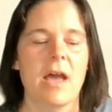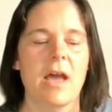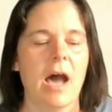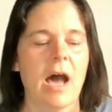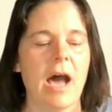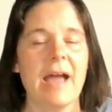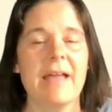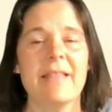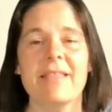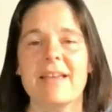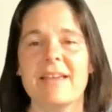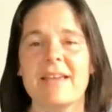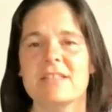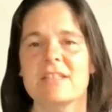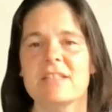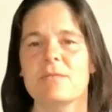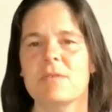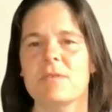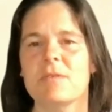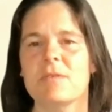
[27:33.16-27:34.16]
I like
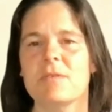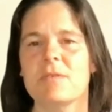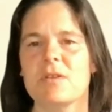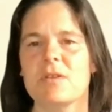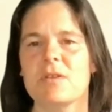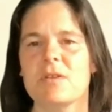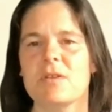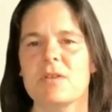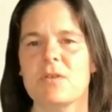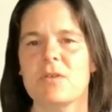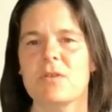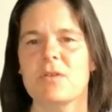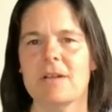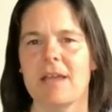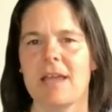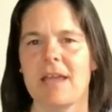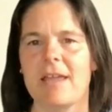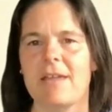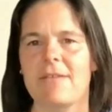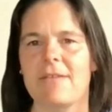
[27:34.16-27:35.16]
to record
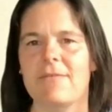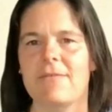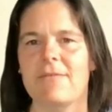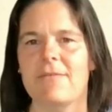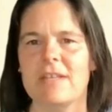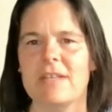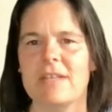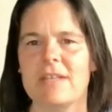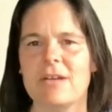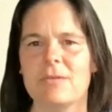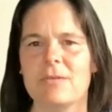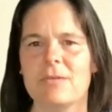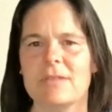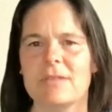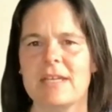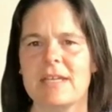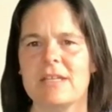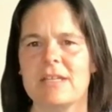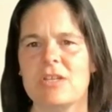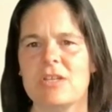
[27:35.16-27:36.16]
a video
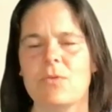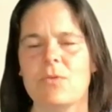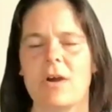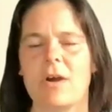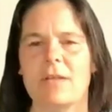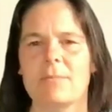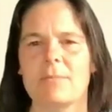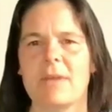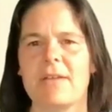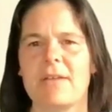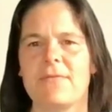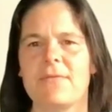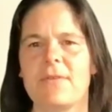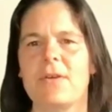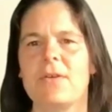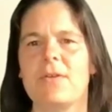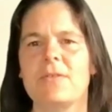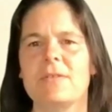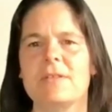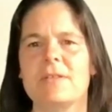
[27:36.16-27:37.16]
thank you on my
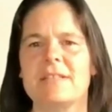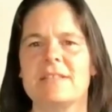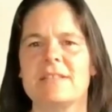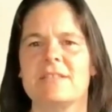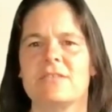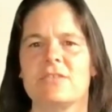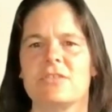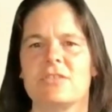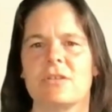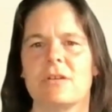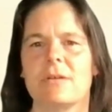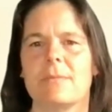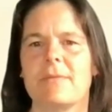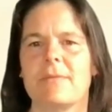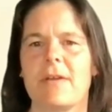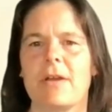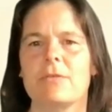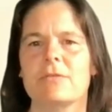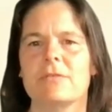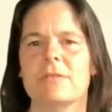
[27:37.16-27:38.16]
phone. It didn't show up. If I
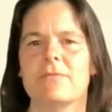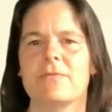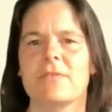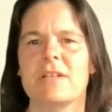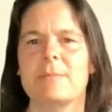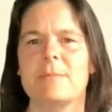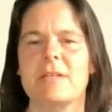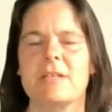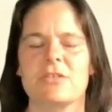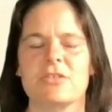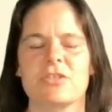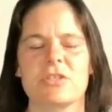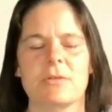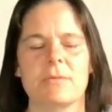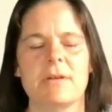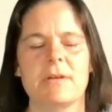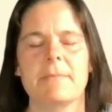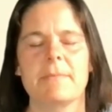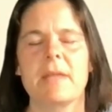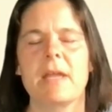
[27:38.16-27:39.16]
hold it in front of me, it'll show
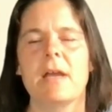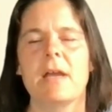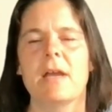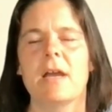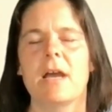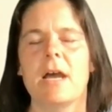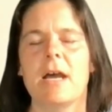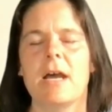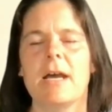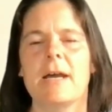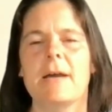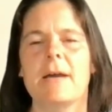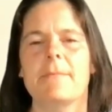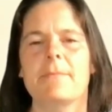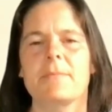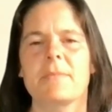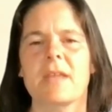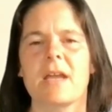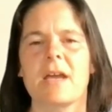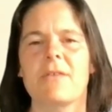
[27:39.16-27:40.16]
up. A
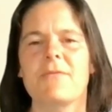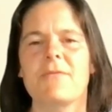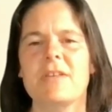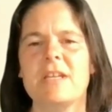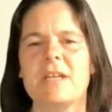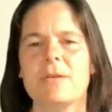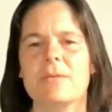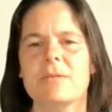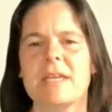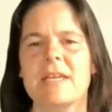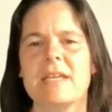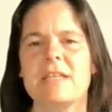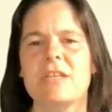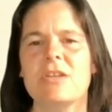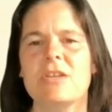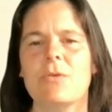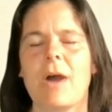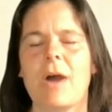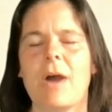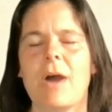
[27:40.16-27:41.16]
video thank
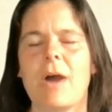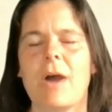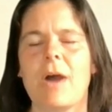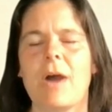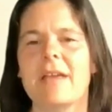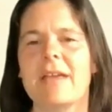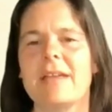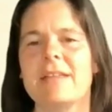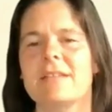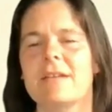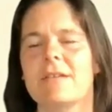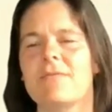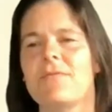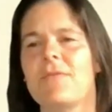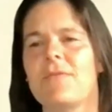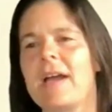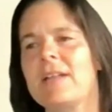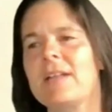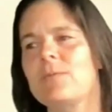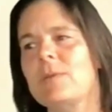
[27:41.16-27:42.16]
you. I like to
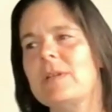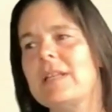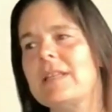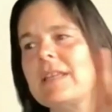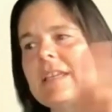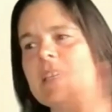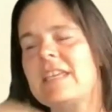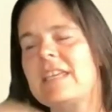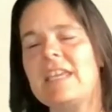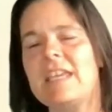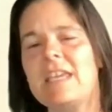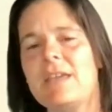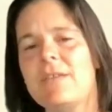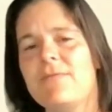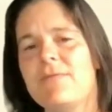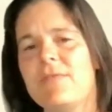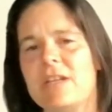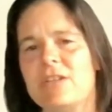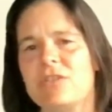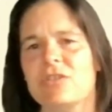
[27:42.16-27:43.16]
find one of the key
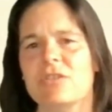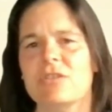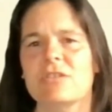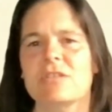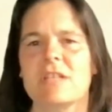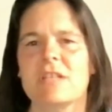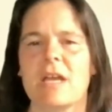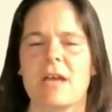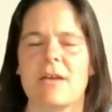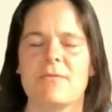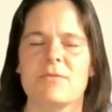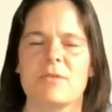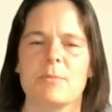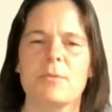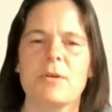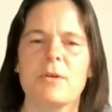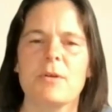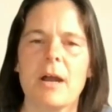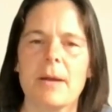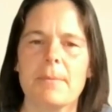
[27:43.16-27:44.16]
features of the
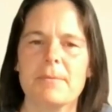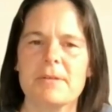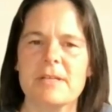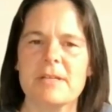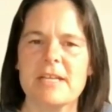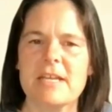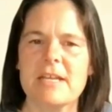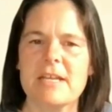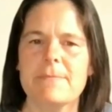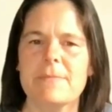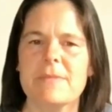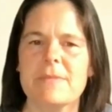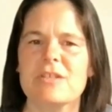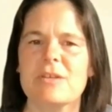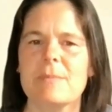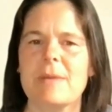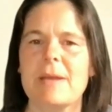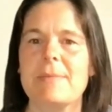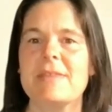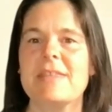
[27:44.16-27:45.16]
property. So
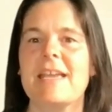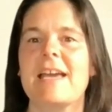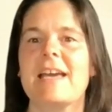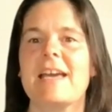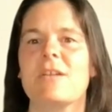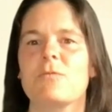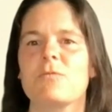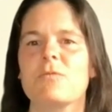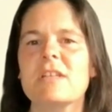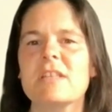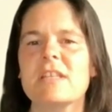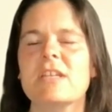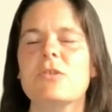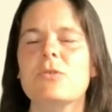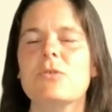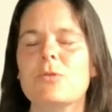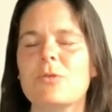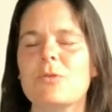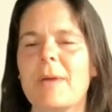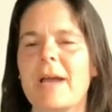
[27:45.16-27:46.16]
maybe they had a really
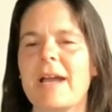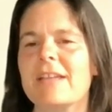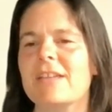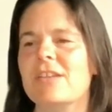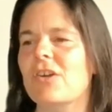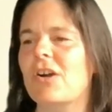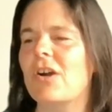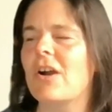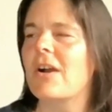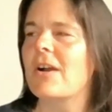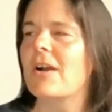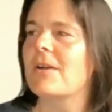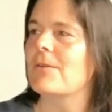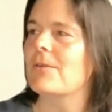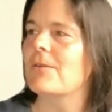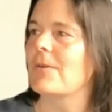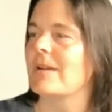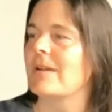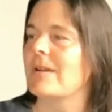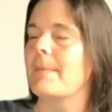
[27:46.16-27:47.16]
cool
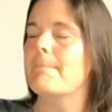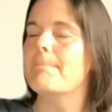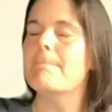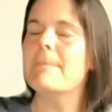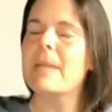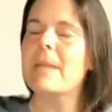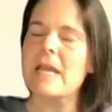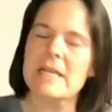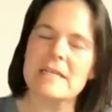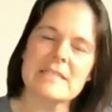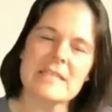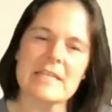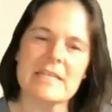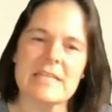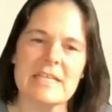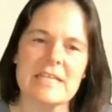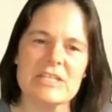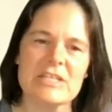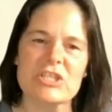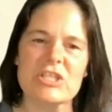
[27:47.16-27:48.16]
backyard or an amazing
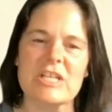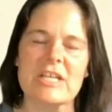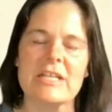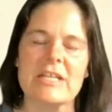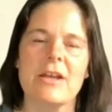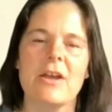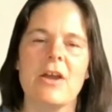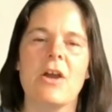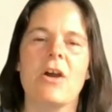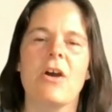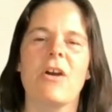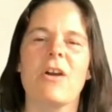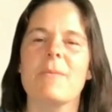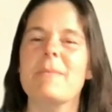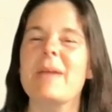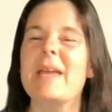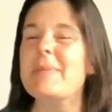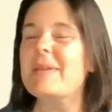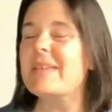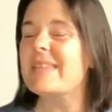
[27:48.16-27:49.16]
kitchen, or
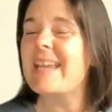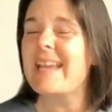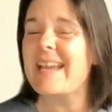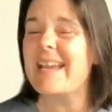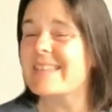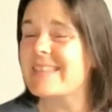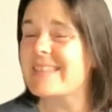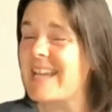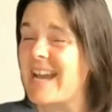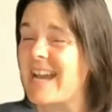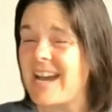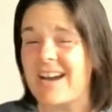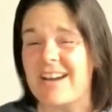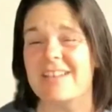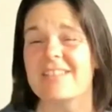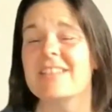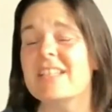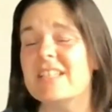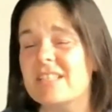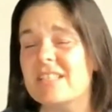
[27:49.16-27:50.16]
maybe they had the
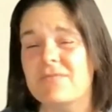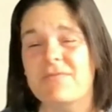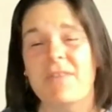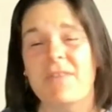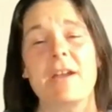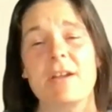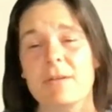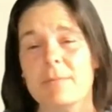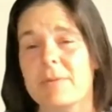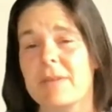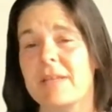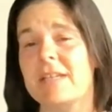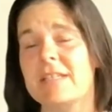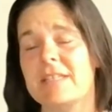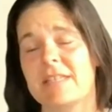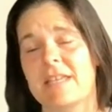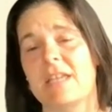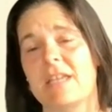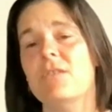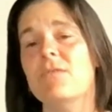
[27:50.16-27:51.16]
ugliest fireplace
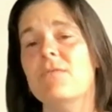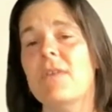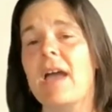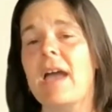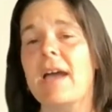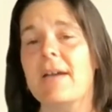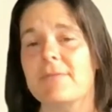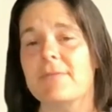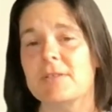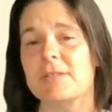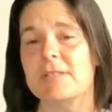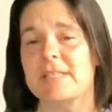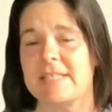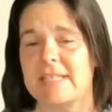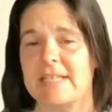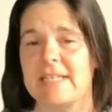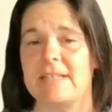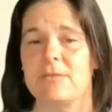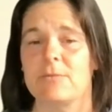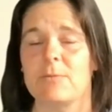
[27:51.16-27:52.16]
that you've ever
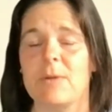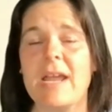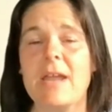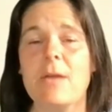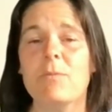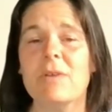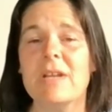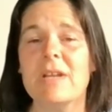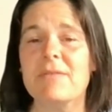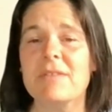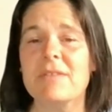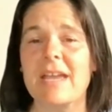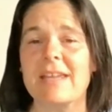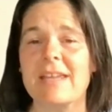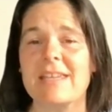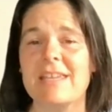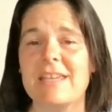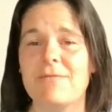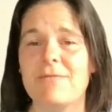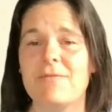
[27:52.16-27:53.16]
seen, right? Whatever that
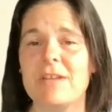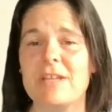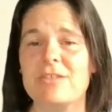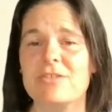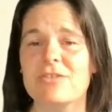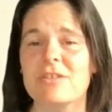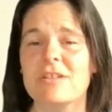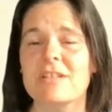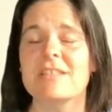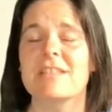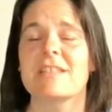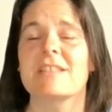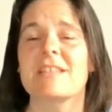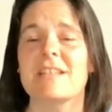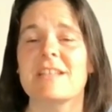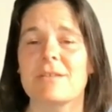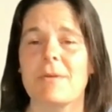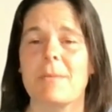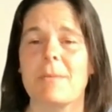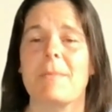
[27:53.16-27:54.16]
key feature is that's going
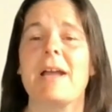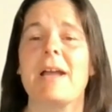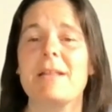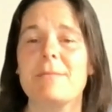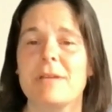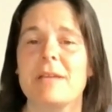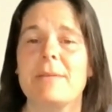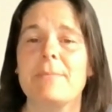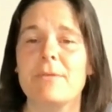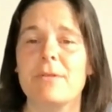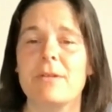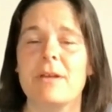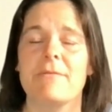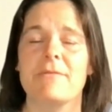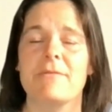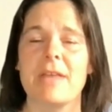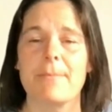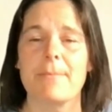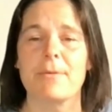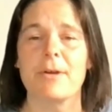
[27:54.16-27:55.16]
to remind people of
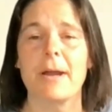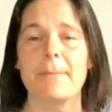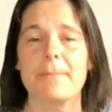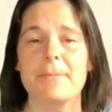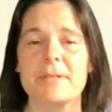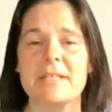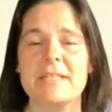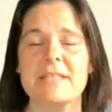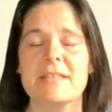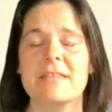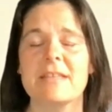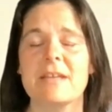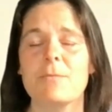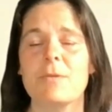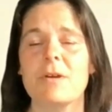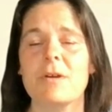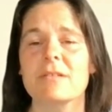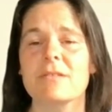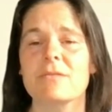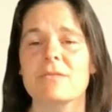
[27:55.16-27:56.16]
that property that they
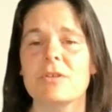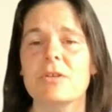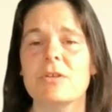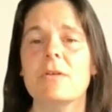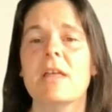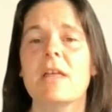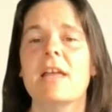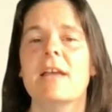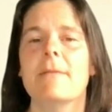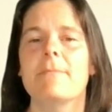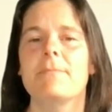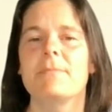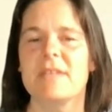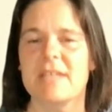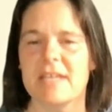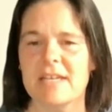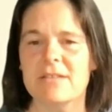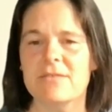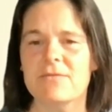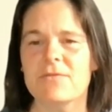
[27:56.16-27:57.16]
walk through,
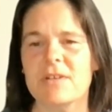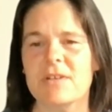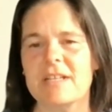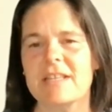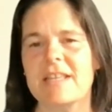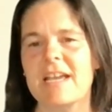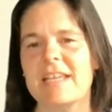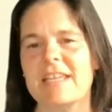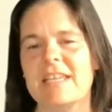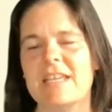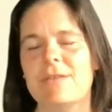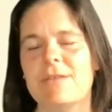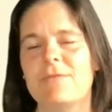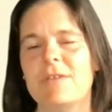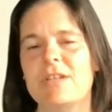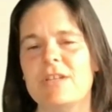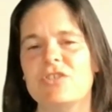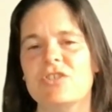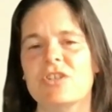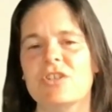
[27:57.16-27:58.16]
get in front of that key
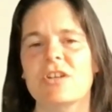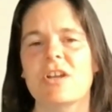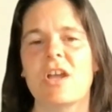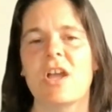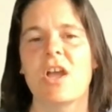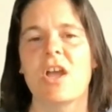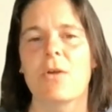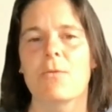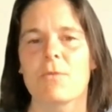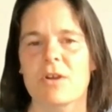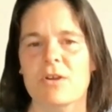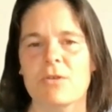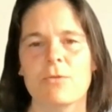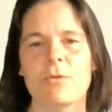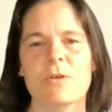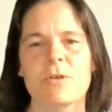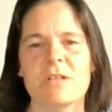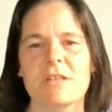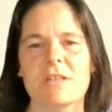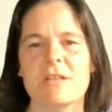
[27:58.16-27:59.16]
feature,
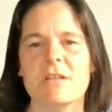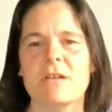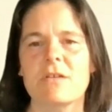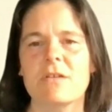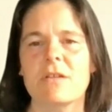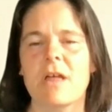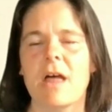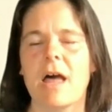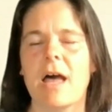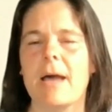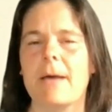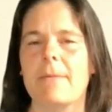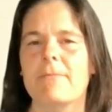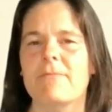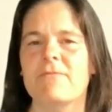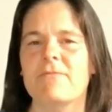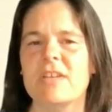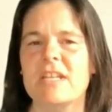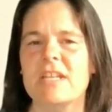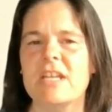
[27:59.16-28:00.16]
record a little
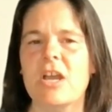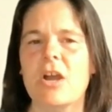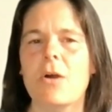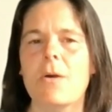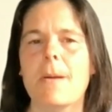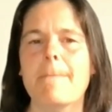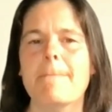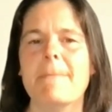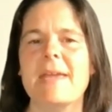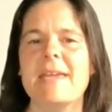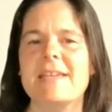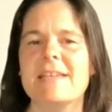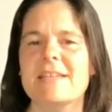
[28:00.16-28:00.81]
video, make